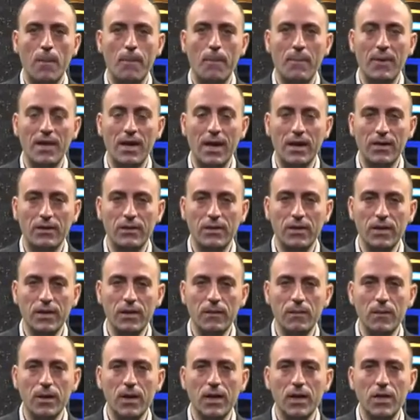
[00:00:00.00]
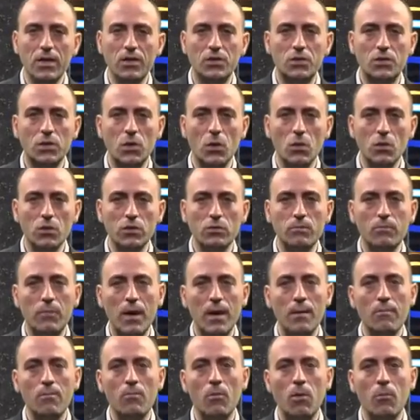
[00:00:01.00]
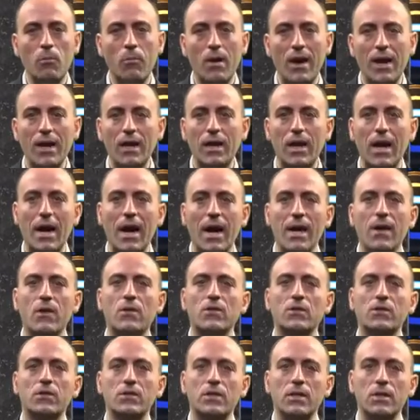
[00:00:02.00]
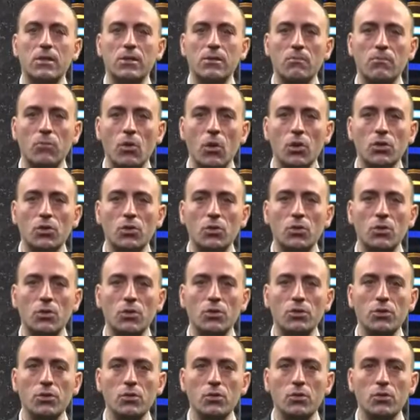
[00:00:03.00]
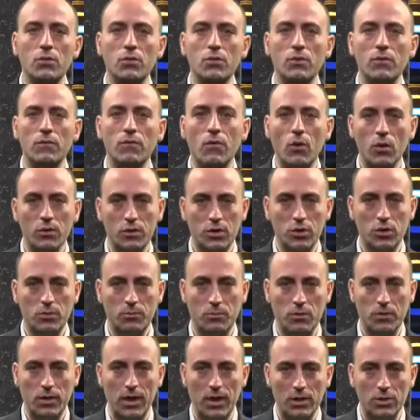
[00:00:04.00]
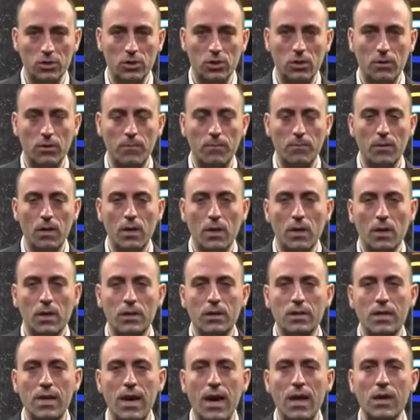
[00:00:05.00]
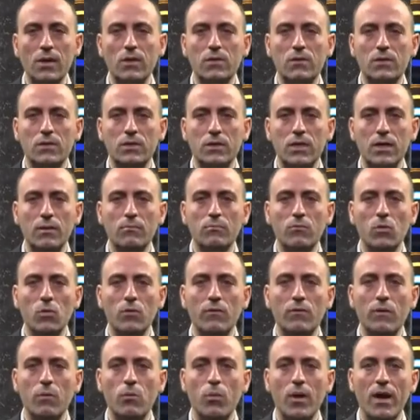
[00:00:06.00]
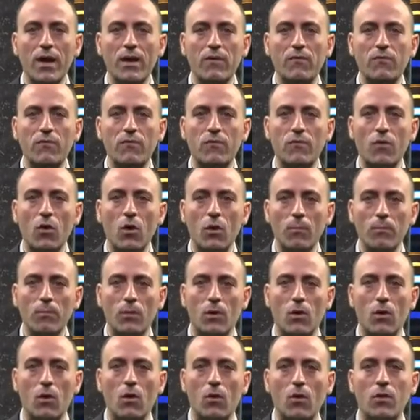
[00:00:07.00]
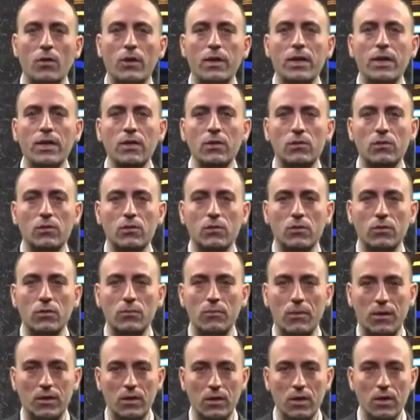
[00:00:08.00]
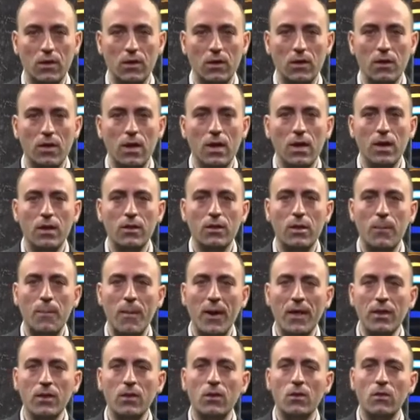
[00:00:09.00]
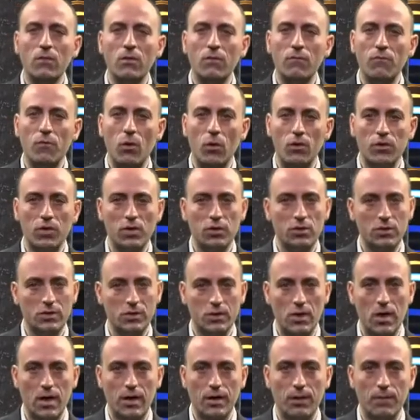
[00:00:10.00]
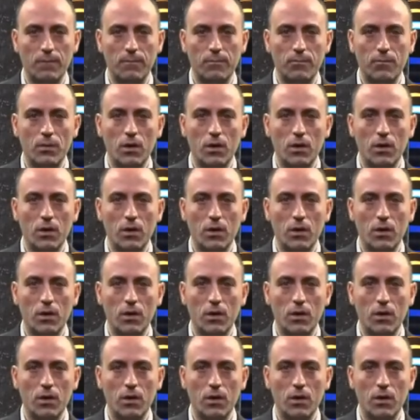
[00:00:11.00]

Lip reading: PID is caused by mobile ions in the module due to the voltage potential. The ions can move away from or into the material depending on the voltage sign.